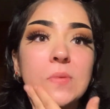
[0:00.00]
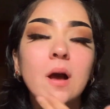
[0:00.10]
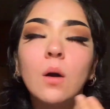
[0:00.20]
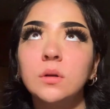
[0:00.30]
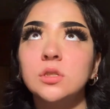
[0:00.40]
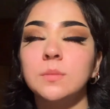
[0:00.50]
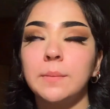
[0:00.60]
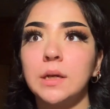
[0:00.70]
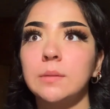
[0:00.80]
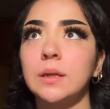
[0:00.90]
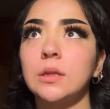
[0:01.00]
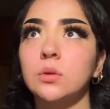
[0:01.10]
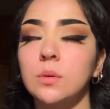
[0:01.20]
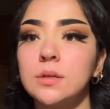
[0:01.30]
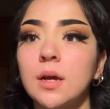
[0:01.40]
I would do my makeup like
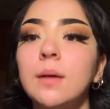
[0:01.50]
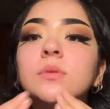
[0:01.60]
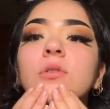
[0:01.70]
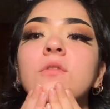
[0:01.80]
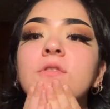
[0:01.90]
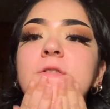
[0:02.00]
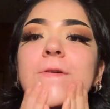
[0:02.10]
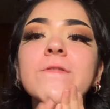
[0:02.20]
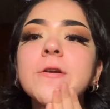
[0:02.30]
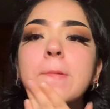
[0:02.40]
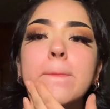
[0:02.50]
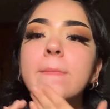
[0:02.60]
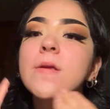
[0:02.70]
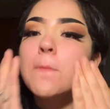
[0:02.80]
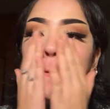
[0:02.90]
3 times over and over
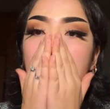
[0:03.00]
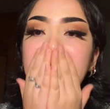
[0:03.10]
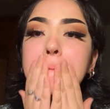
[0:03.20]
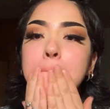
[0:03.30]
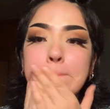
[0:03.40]
in the morning.